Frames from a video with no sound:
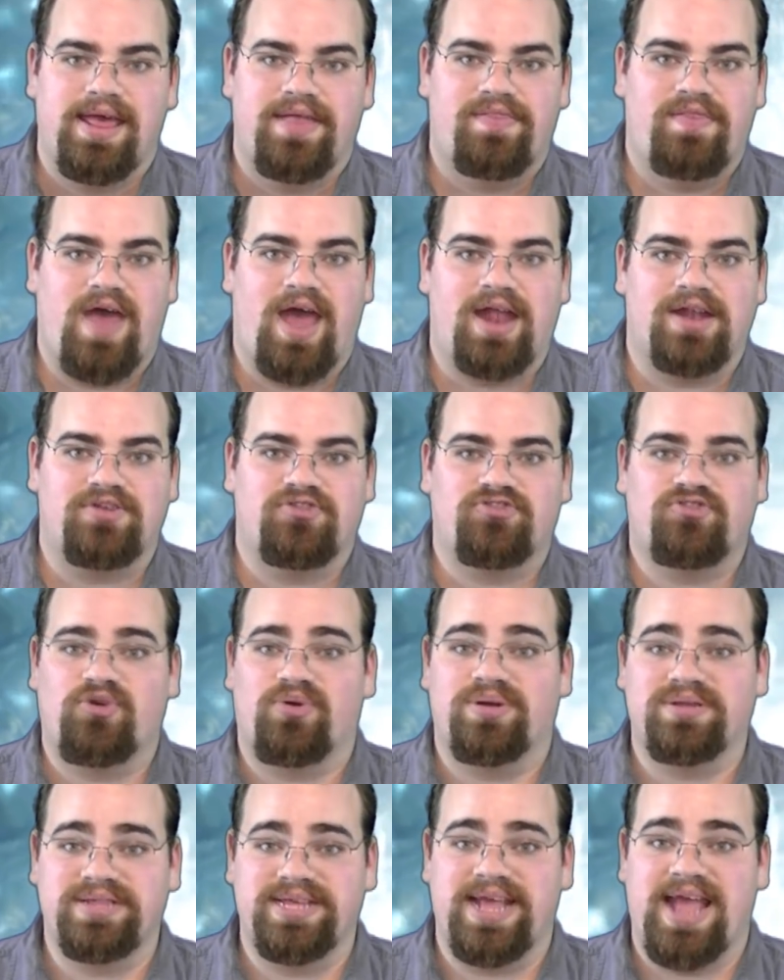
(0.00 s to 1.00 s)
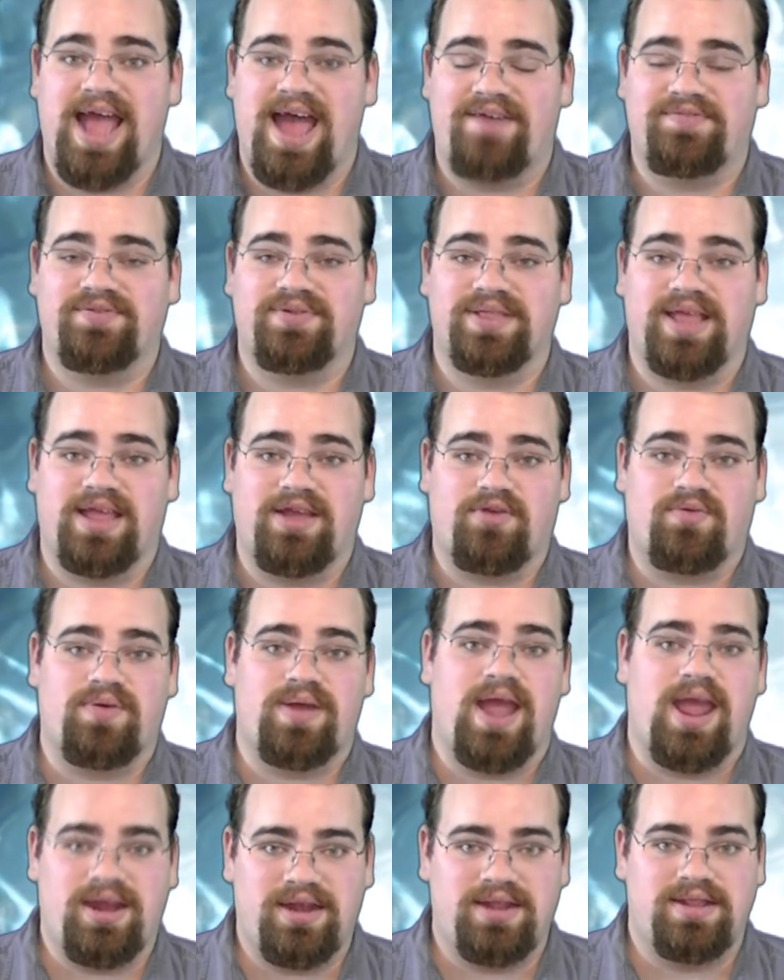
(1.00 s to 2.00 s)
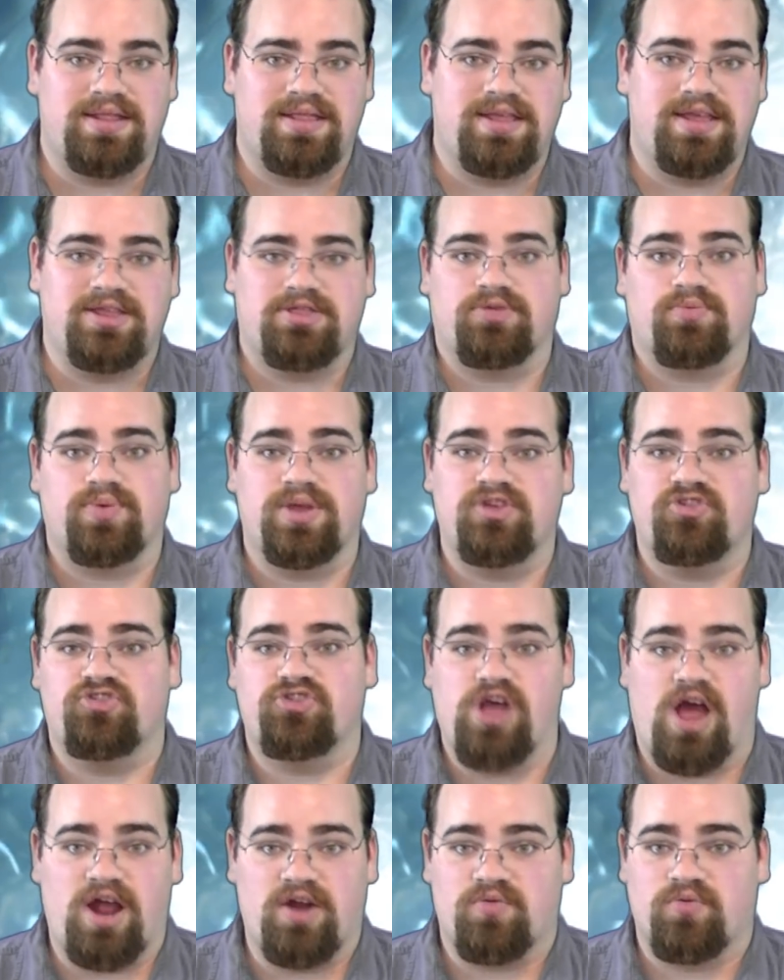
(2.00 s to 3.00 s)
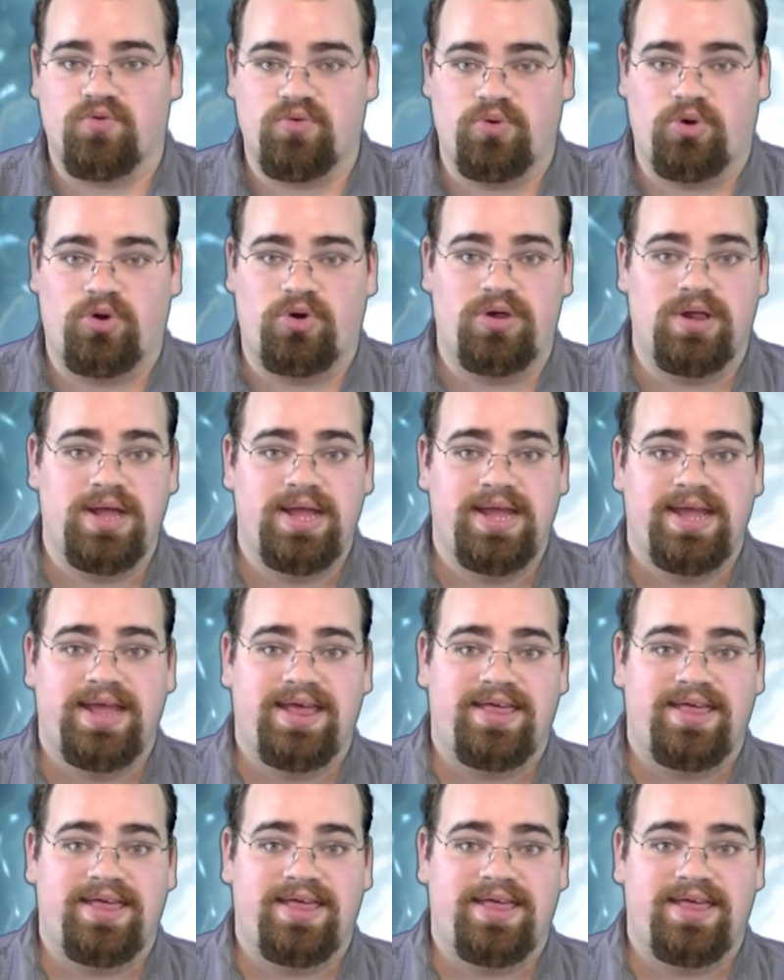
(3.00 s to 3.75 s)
that shortly after they created the 3-shot rule,